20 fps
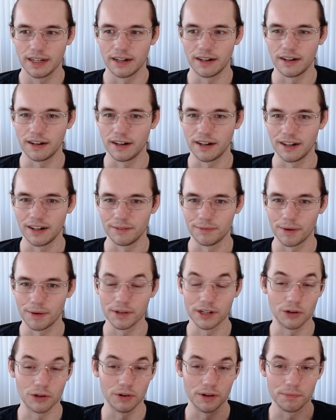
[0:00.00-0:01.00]
I'm
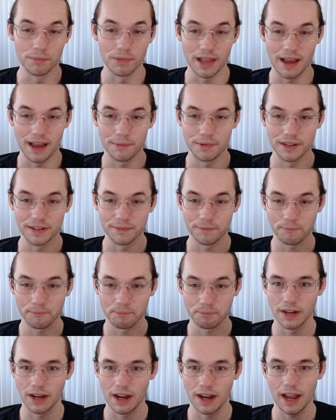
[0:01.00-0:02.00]
gonna quit blabbing.
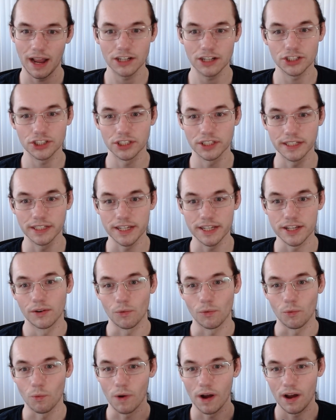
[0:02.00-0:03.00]
I actually,
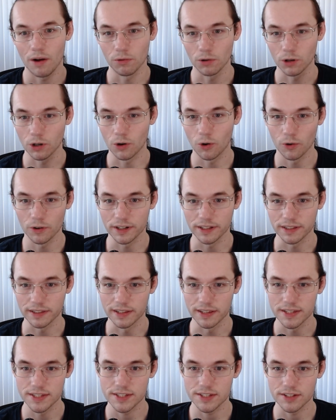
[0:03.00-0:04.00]
while recording
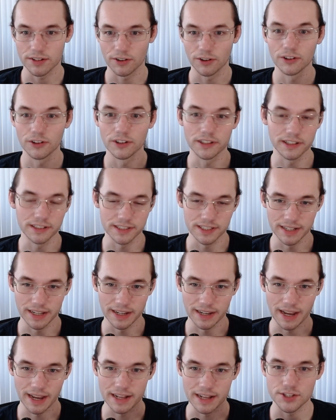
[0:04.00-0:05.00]
this earlier
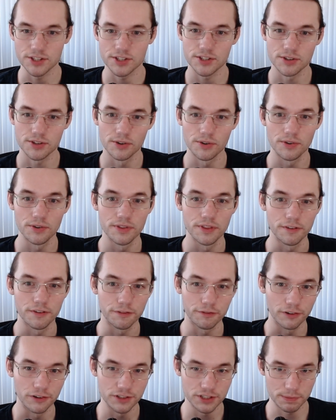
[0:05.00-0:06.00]
today, had sold the
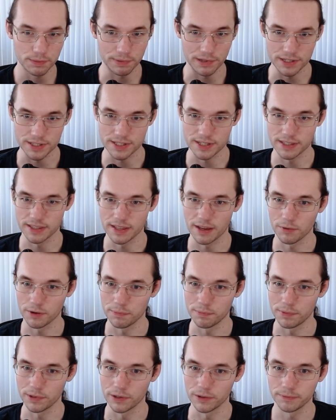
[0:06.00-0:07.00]
first PC that we
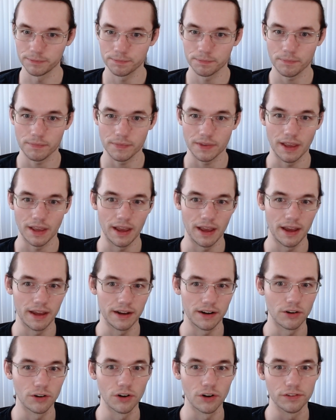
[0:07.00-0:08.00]
built,
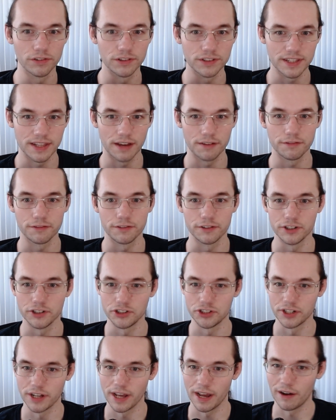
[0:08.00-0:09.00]
and I'll go over to that
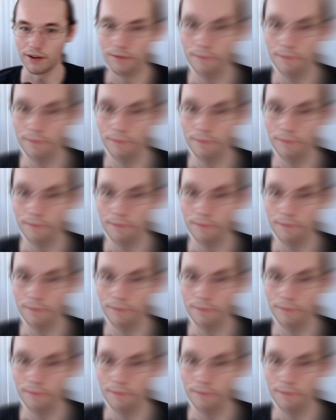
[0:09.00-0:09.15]
footage now.